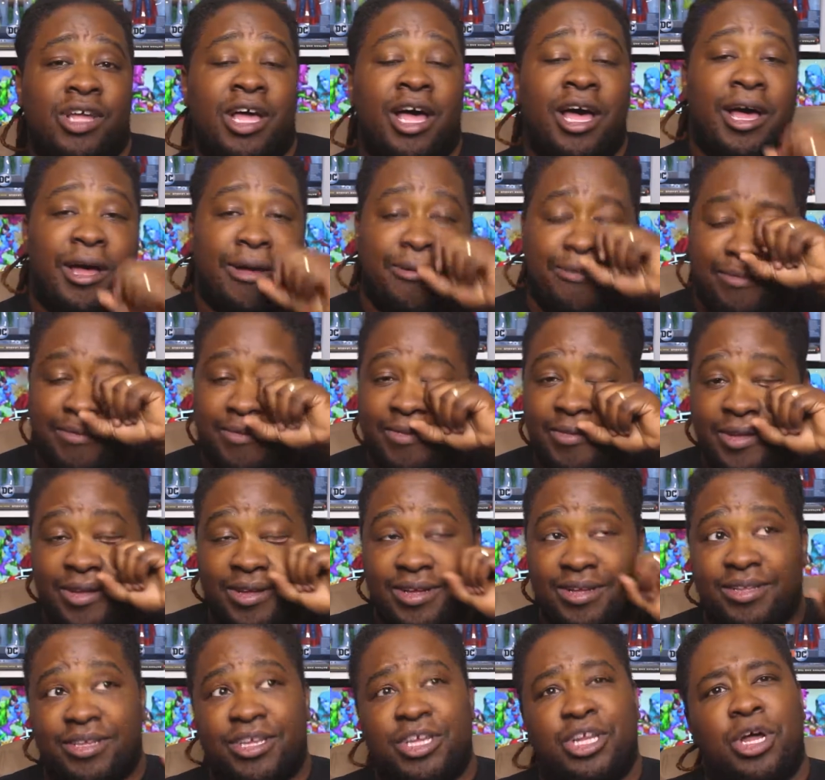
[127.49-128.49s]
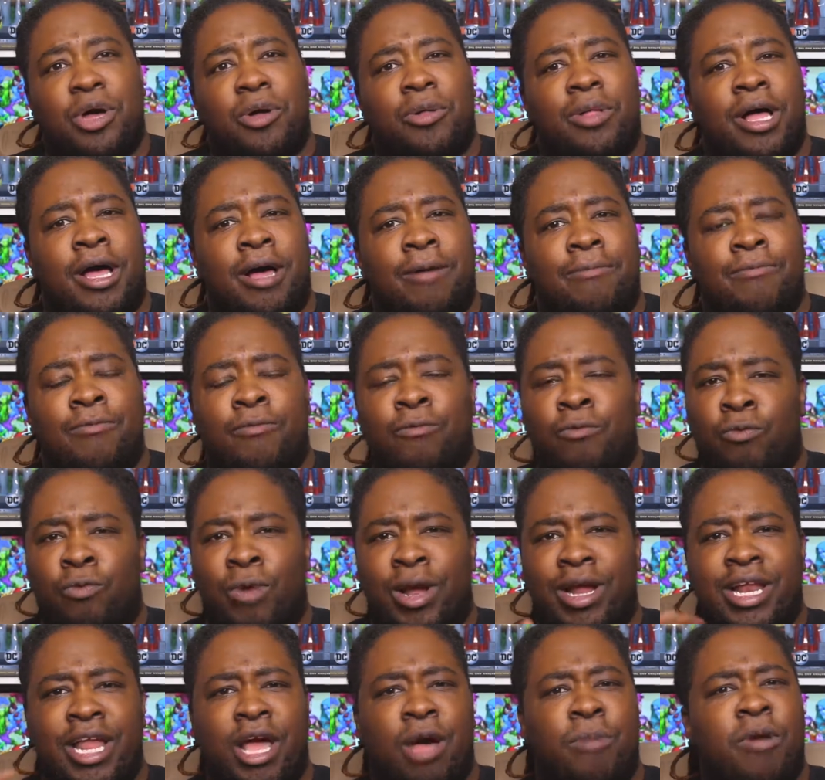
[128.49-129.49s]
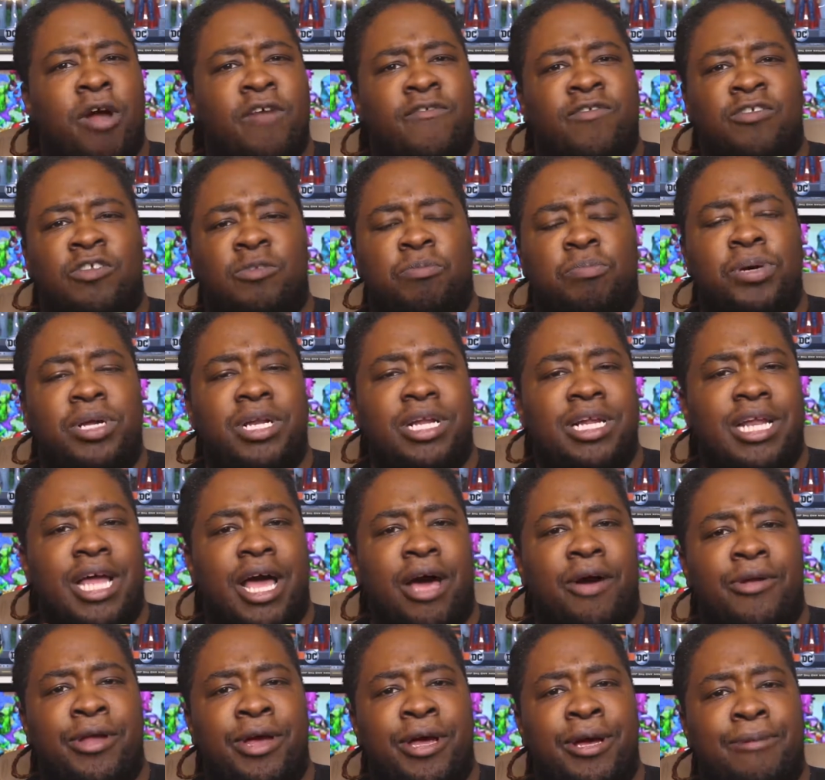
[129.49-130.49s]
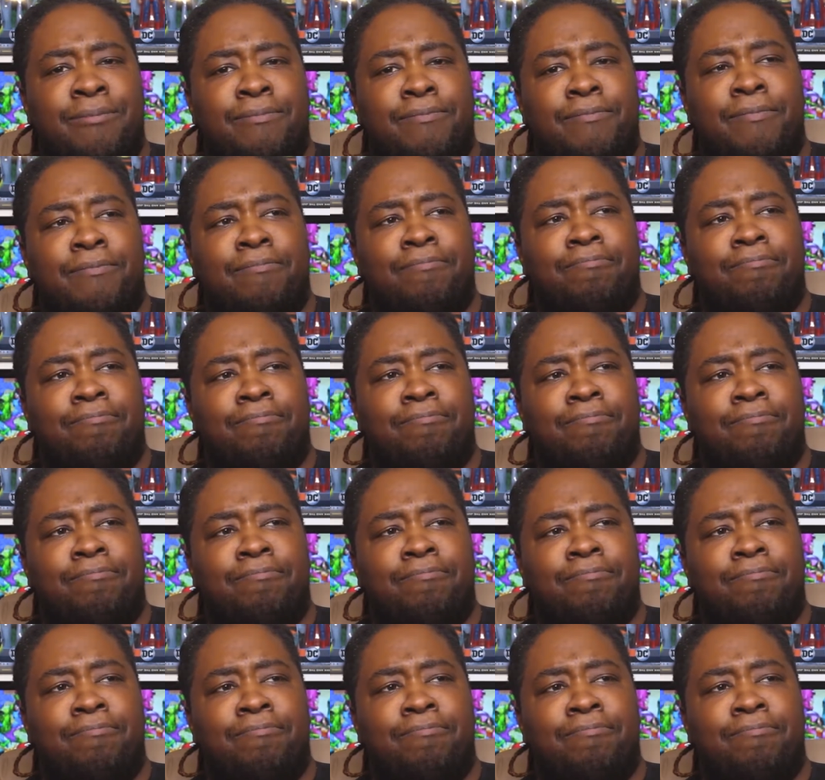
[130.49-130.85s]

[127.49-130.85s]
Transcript: Um, you know, uh, right now Marvel's putting out um,